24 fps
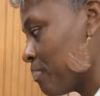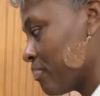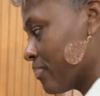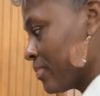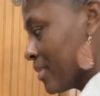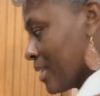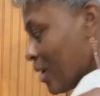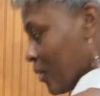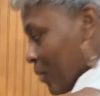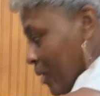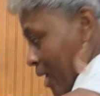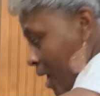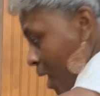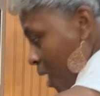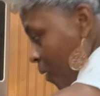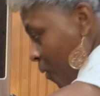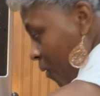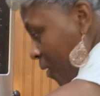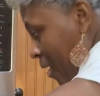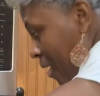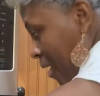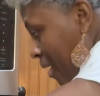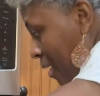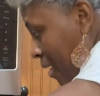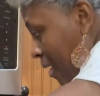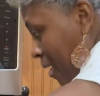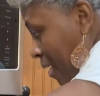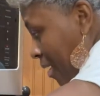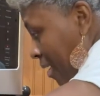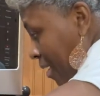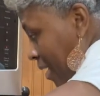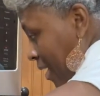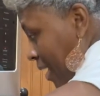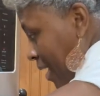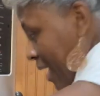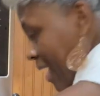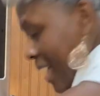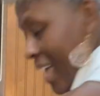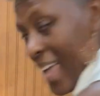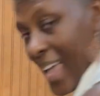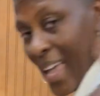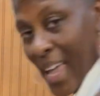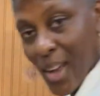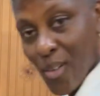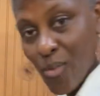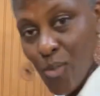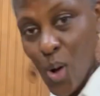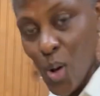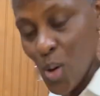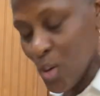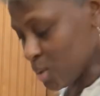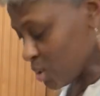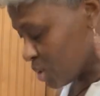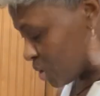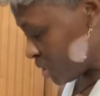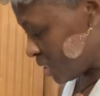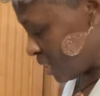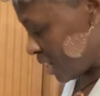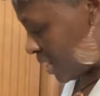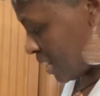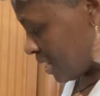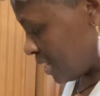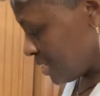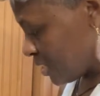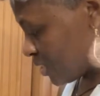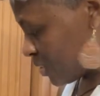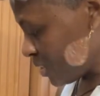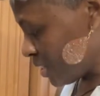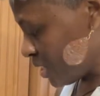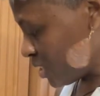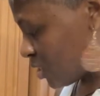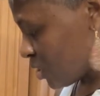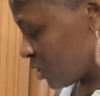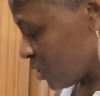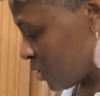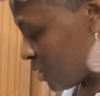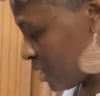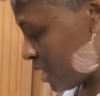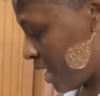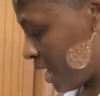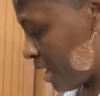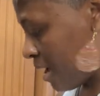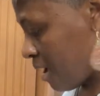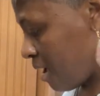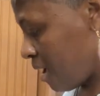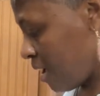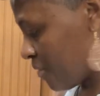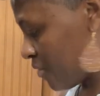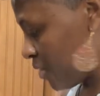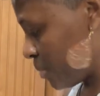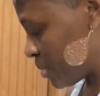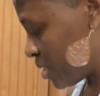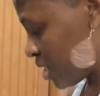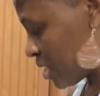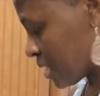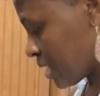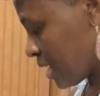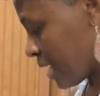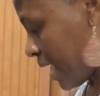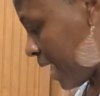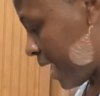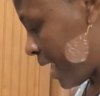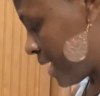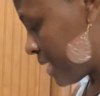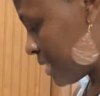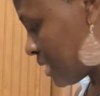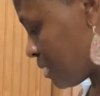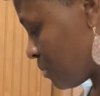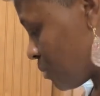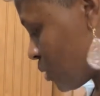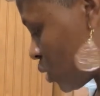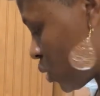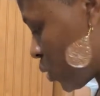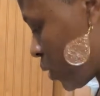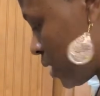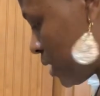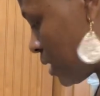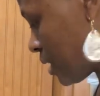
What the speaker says: there we go. Egg rolls are done. So let's turn that off. I'm just going to add some soy